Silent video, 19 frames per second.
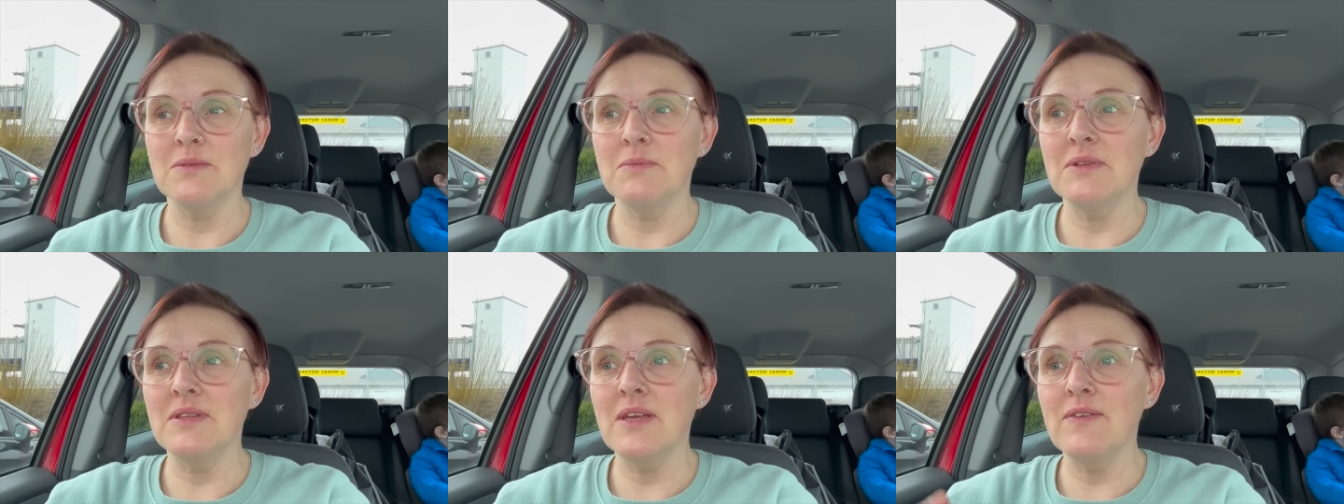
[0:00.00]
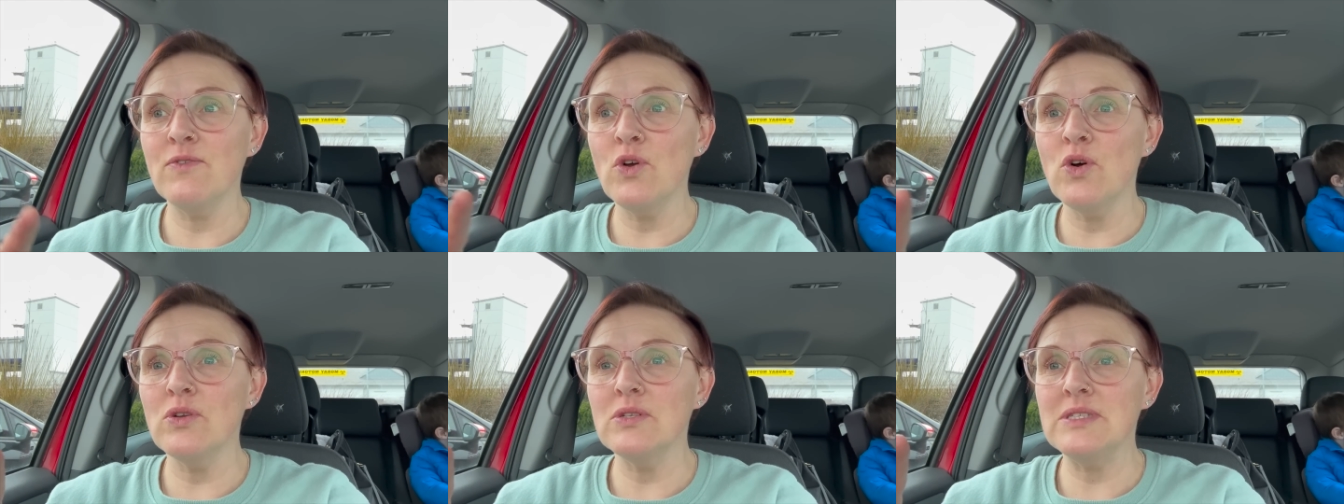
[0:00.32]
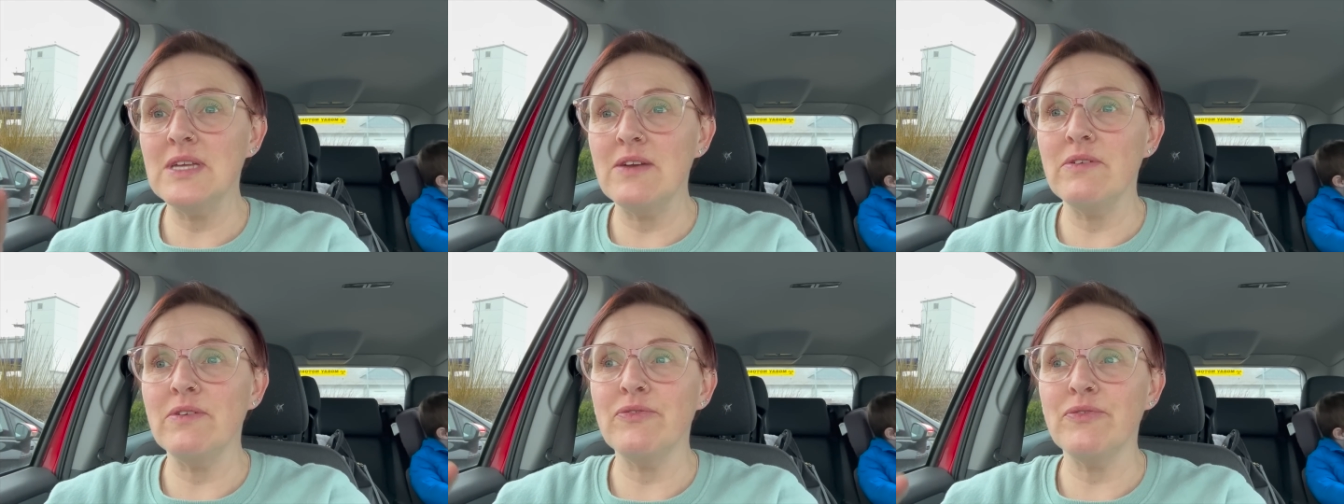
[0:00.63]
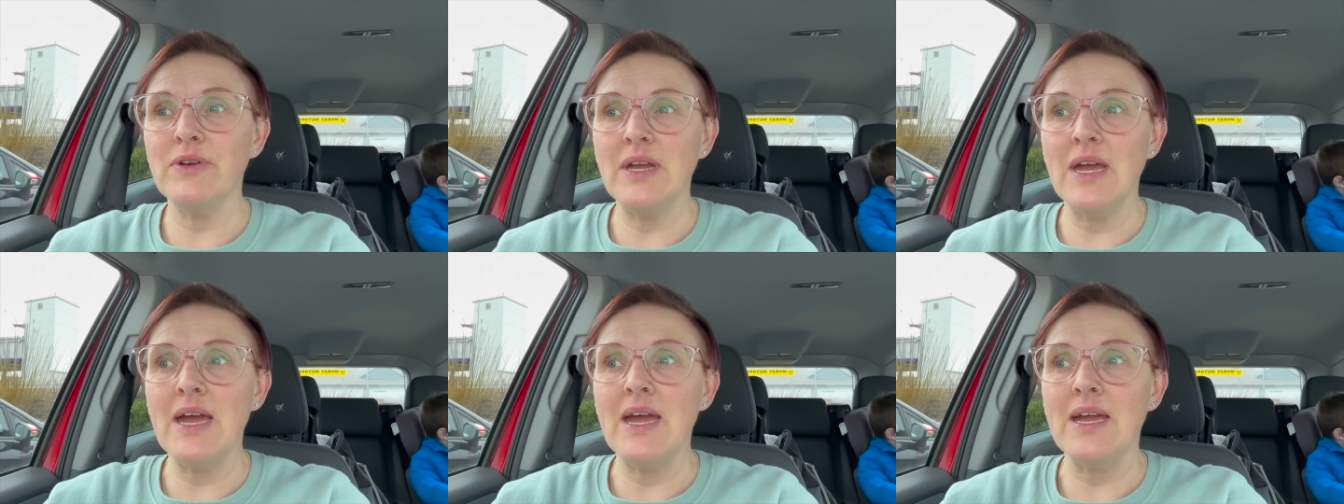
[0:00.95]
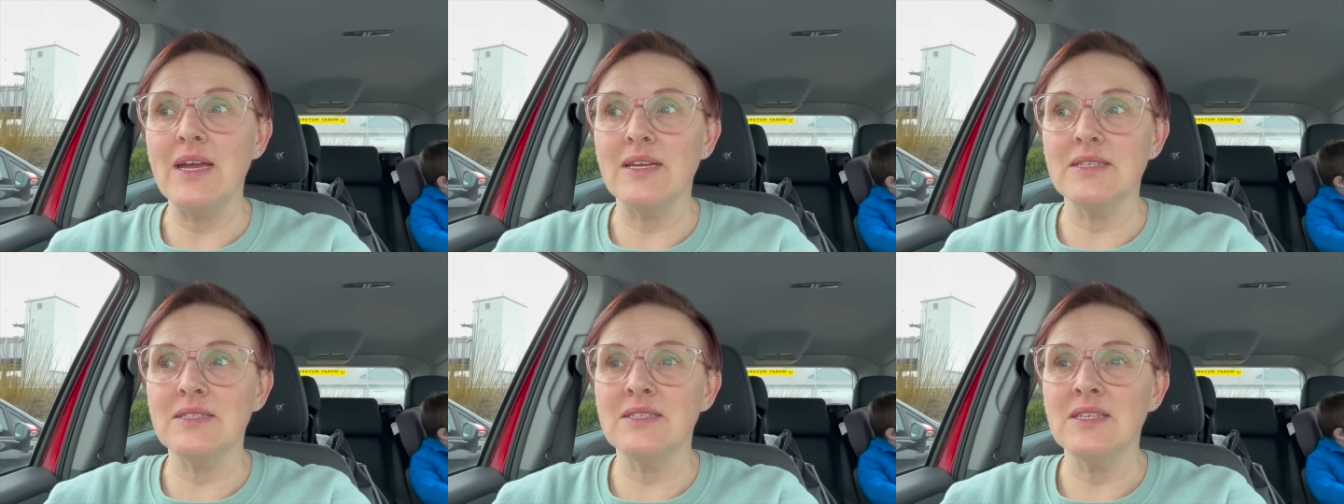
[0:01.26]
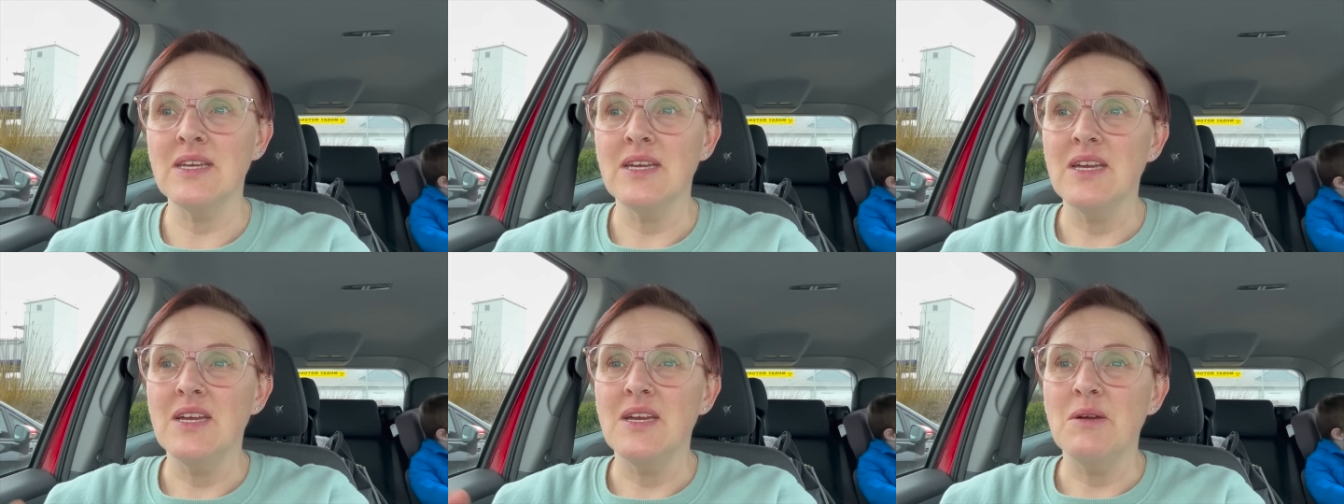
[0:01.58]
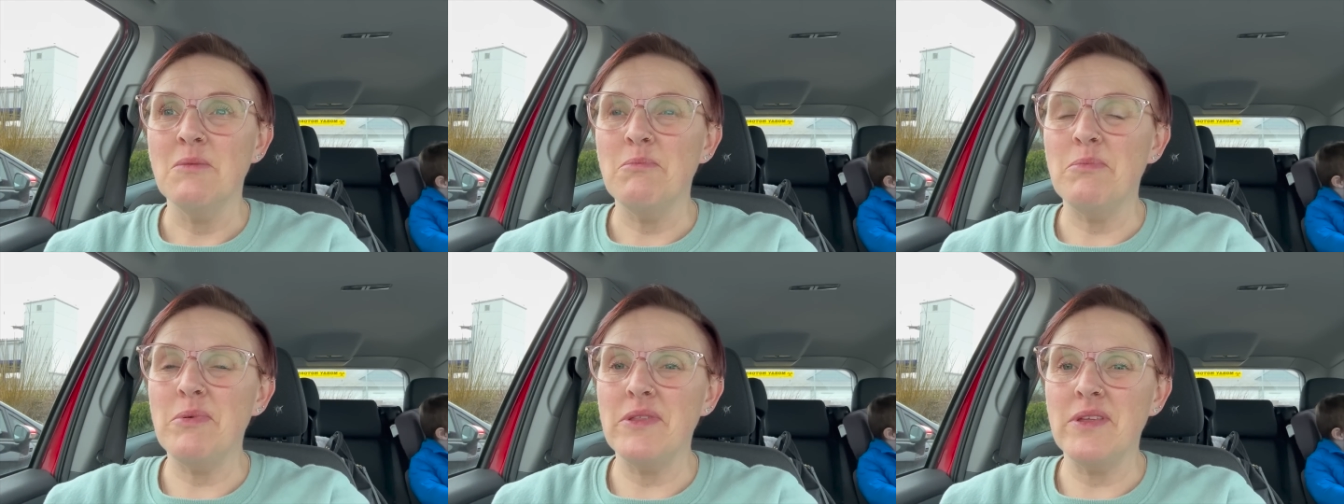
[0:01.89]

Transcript: I mean, they've got dairy-free eggs, but